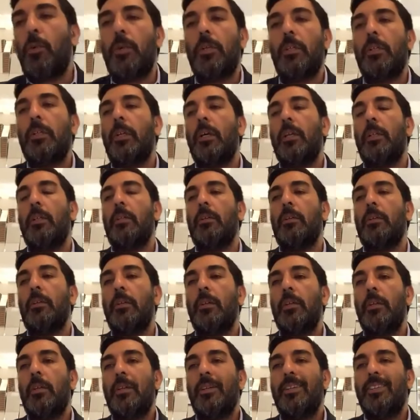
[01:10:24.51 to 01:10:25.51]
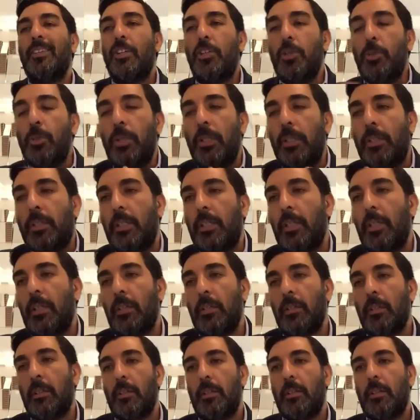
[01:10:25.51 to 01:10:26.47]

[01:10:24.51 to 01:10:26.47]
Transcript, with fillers: one another. Unity.